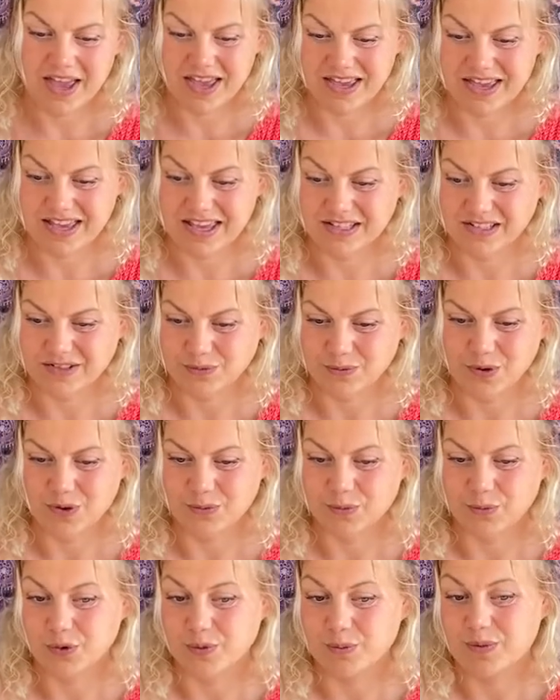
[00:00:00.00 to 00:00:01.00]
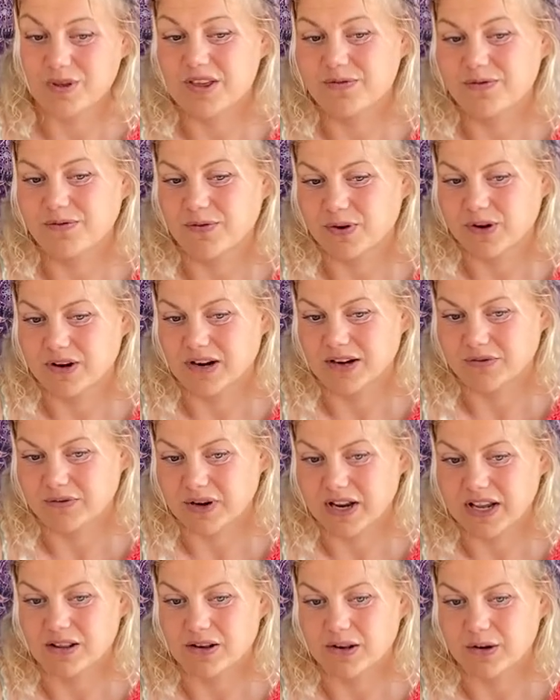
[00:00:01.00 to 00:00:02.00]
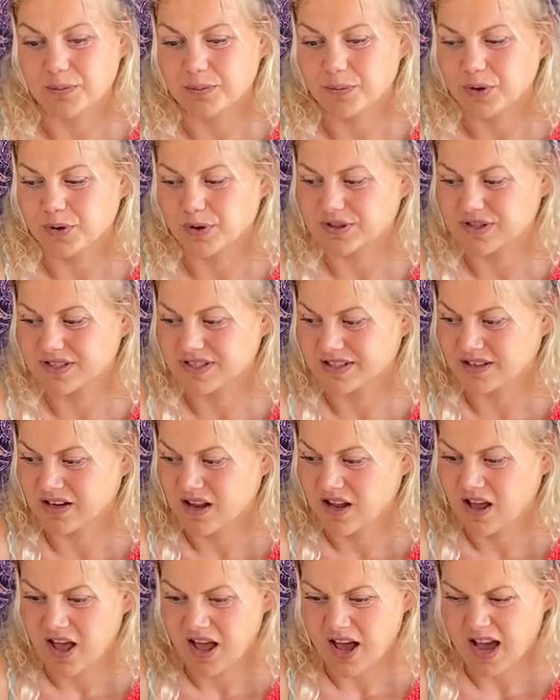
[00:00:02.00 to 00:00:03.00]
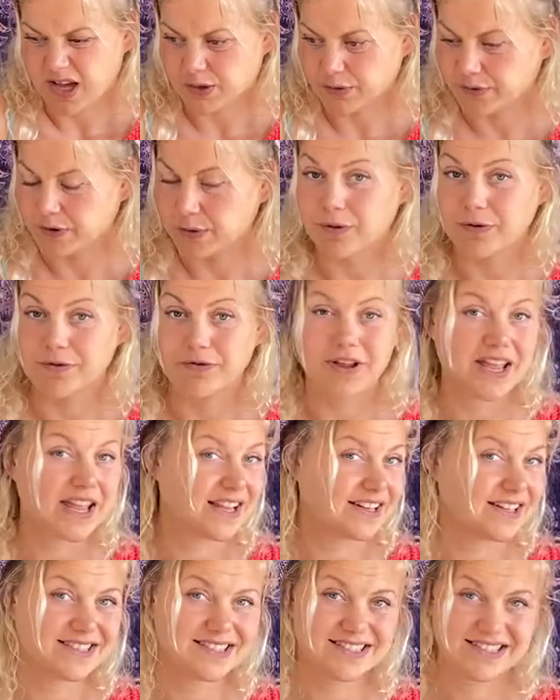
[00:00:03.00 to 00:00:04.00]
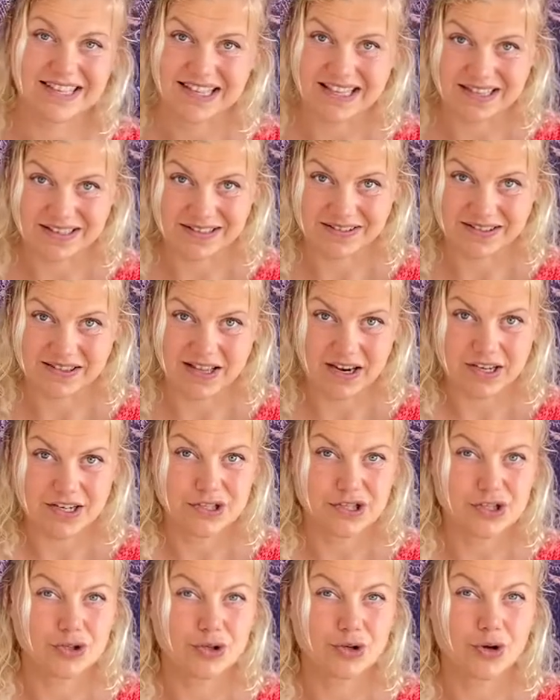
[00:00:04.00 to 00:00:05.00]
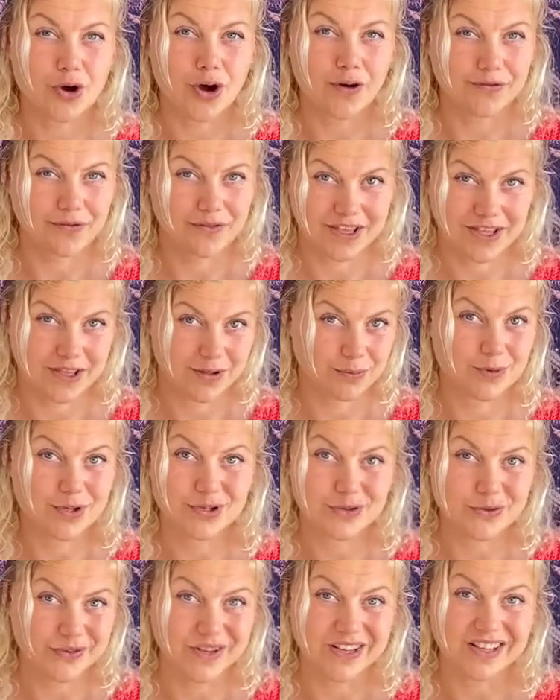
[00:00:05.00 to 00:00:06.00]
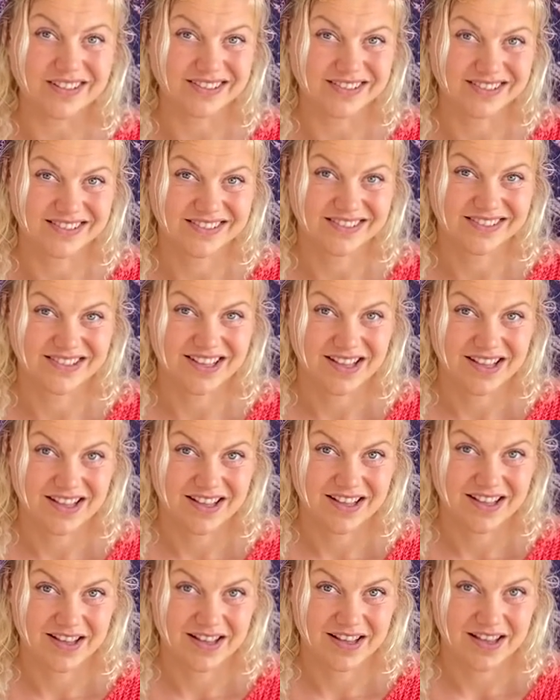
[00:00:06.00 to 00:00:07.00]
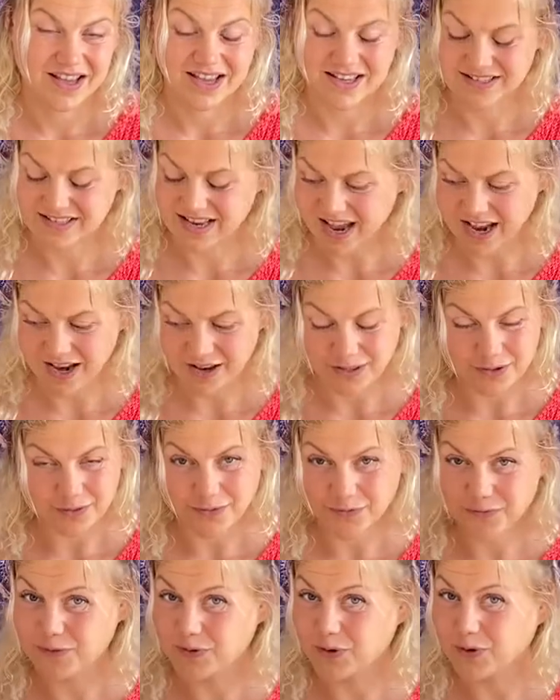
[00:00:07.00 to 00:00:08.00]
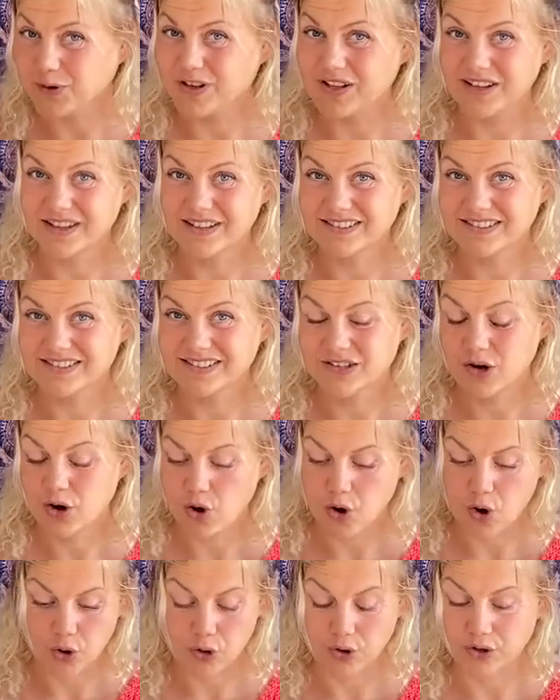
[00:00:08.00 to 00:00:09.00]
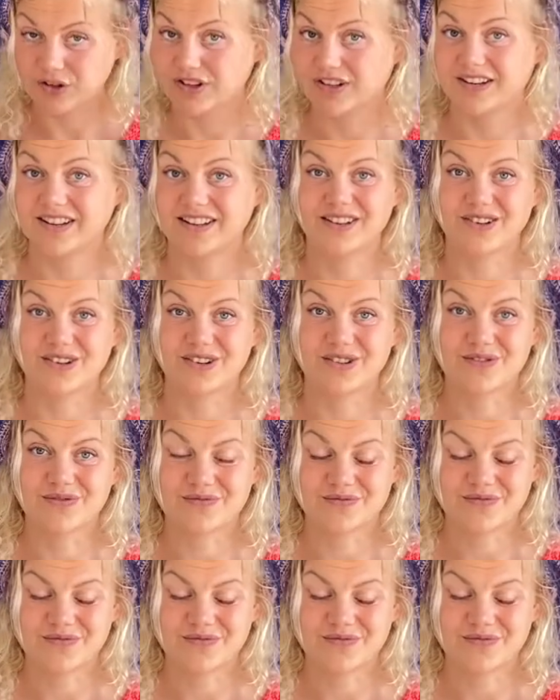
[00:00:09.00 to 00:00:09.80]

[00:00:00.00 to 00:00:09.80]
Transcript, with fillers: is what would be for a regular person a trip of LSD. There is nothing in between. It's either full on or not at all.